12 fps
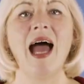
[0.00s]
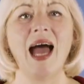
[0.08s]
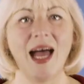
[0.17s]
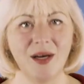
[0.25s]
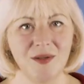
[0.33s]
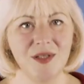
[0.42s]

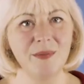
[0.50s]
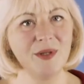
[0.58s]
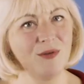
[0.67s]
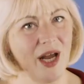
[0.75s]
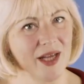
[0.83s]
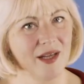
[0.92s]
How to
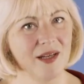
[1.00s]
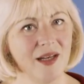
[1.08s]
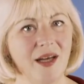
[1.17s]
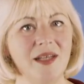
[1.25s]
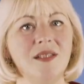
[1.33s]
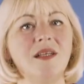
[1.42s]
be
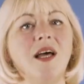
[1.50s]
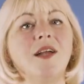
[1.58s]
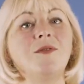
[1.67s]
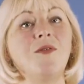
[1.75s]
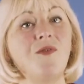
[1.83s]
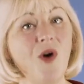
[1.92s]
recognised
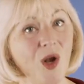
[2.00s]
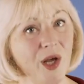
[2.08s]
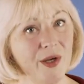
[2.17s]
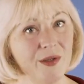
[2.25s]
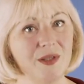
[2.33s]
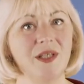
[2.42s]
and
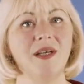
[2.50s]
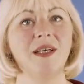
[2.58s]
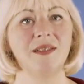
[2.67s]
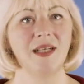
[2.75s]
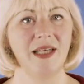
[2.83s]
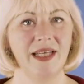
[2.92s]
followed
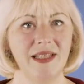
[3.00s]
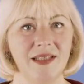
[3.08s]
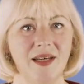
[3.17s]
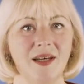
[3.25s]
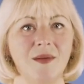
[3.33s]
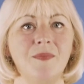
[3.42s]
as a
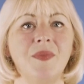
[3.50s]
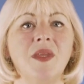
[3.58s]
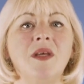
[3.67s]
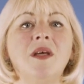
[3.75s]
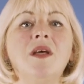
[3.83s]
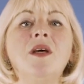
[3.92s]
leader.
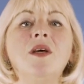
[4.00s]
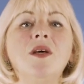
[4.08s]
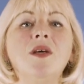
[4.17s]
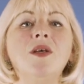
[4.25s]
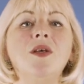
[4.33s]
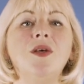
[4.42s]

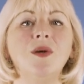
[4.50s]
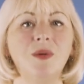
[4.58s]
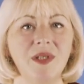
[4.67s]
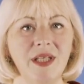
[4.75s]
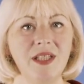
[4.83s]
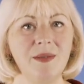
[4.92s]
You
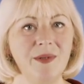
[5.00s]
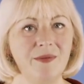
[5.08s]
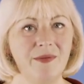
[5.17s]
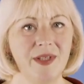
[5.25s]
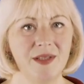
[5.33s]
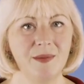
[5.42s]
will need to be
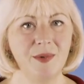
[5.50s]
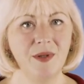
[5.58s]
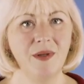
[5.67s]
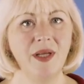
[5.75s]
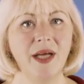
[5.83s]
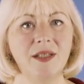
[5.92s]

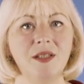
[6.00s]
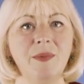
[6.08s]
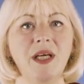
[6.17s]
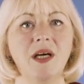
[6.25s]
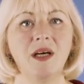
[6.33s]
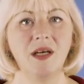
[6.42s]
visible and to
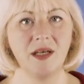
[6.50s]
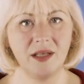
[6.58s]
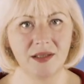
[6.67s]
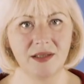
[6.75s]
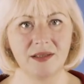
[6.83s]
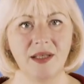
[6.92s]
be
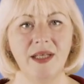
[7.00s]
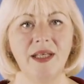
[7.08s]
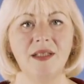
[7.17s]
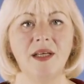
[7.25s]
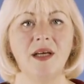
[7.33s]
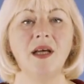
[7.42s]
heard as a
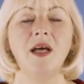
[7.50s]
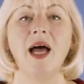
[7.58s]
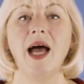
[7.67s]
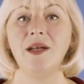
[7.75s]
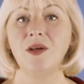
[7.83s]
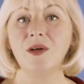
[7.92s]
leader,
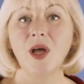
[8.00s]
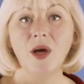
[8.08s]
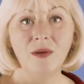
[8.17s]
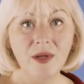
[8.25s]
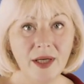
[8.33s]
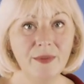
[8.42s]
and not
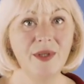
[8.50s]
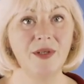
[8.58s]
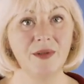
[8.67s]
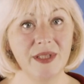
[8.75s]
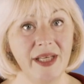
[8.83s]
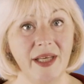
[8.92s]
only with
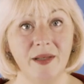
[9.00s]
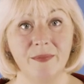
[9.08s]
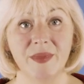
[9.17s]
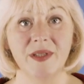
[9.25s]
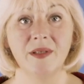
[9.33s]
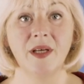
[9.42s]
your
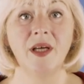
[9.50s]
teams.